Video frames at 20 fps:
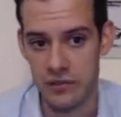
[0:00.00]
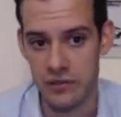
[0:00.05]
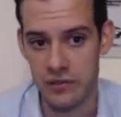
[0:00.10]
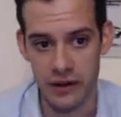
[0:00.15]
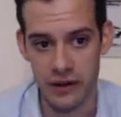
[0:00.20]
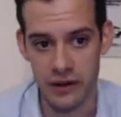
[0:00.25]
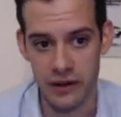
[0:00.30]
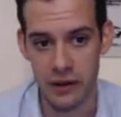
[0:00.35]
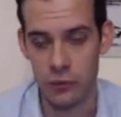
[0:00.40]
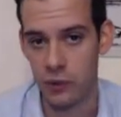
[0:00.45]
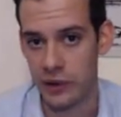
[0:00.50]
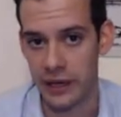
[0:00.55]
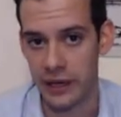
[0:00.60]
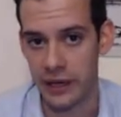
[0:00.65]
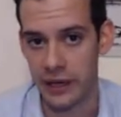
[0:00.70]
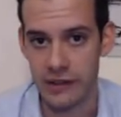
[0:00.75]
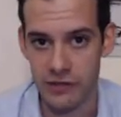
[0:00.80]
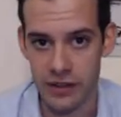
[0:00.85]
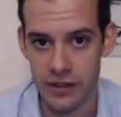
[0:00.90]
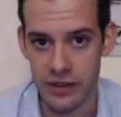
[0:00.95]
They said, uh, we're going
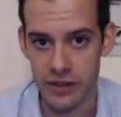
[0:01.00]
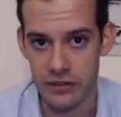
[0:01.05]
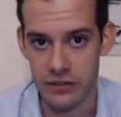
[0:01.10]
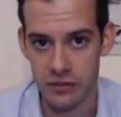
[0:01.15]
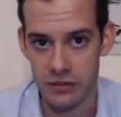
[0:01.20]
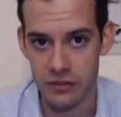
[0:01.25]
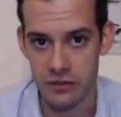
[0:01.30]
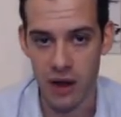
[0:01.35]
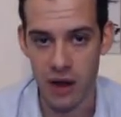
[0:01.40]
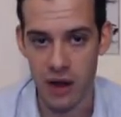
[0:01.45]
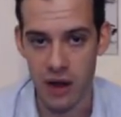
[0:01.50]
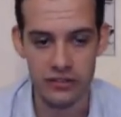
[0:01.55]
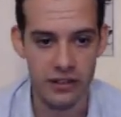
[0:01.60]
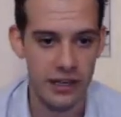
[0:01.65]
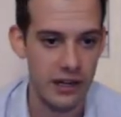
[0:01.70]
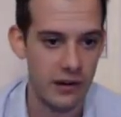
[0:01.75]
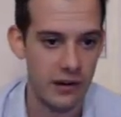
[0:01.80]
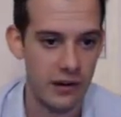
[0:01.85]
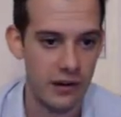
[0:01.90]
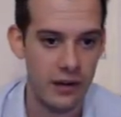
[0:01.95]
to give you this
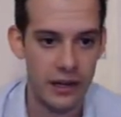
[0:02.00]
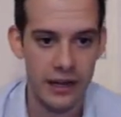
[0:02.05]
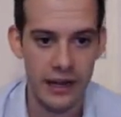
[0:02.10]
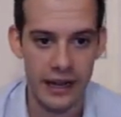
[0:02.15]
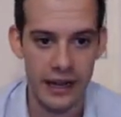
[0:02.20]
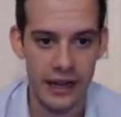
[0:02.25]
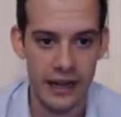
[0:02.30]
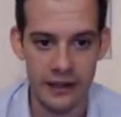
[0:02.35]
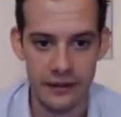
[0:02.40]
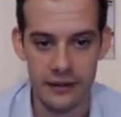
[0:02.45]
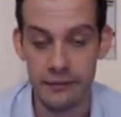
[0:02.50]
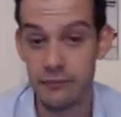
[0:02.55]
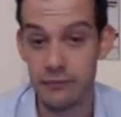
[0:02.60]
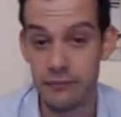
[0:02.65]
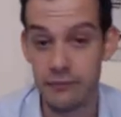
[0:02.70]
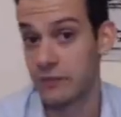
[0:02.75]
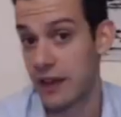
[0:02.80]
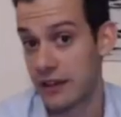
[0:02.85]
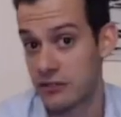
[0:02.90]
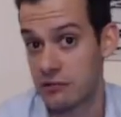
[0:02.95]
Suproxin here, and uh,
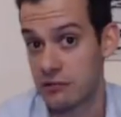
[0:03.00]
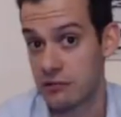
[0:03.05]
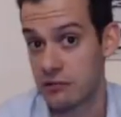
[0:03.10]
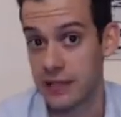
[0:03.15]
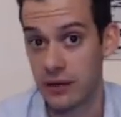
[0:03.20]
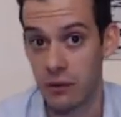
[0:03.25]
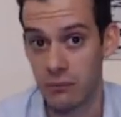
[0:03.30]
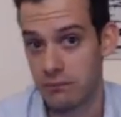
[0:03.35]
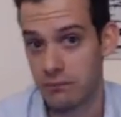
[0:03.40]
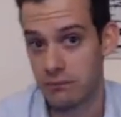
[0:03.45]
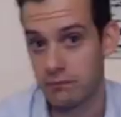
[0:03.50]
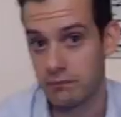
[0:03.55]
that's really